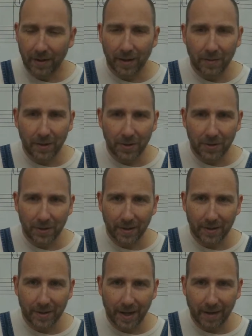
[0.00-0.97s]
I'm not sure
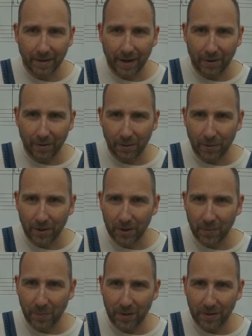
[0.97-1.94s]
exactly how it
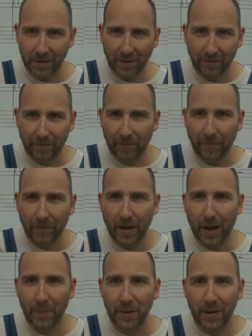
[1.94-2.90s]
works, but there's a
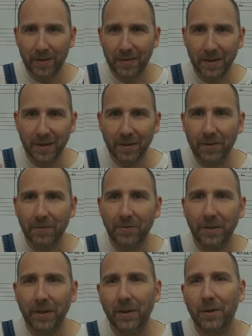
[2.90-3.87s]
floppy single
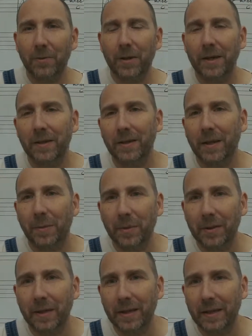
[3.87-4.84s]
finger way that they
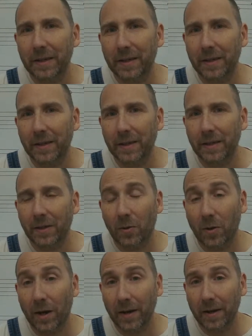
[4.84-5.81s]
play in
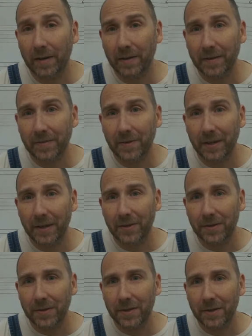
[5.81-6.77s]
Hawaii. That's very
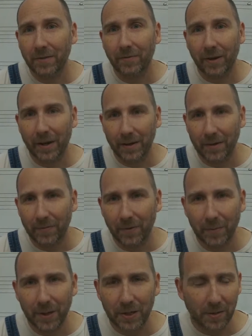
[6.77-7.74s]
interesting. You can find
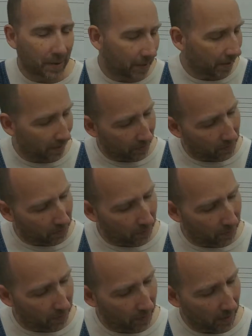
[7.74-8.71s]
information about that on
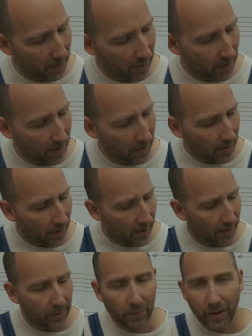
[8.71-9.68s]

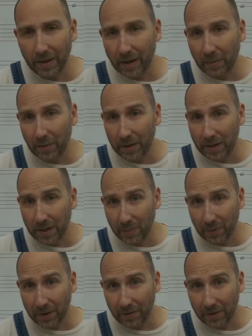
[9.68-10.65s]
YouTube. The way that I want us to
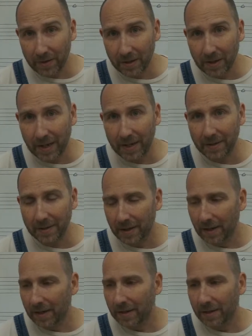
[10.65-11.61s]
play for this class
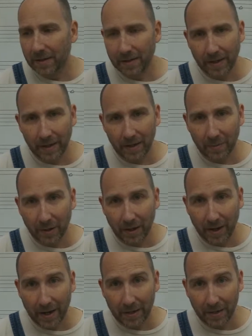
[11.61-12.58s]
is like the
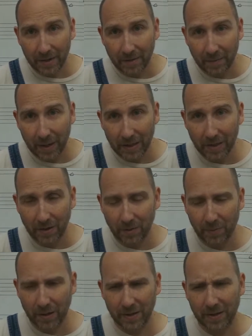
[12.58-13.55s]
mariachis of Mexico,
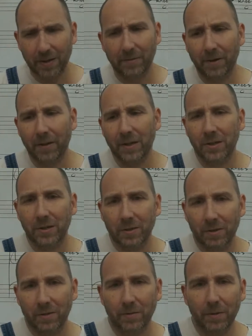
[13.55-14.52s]
because it's a very
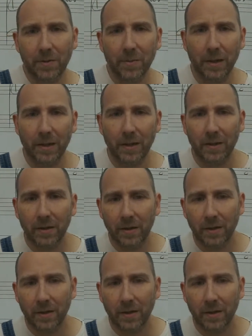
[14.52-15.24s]
strong rhythmic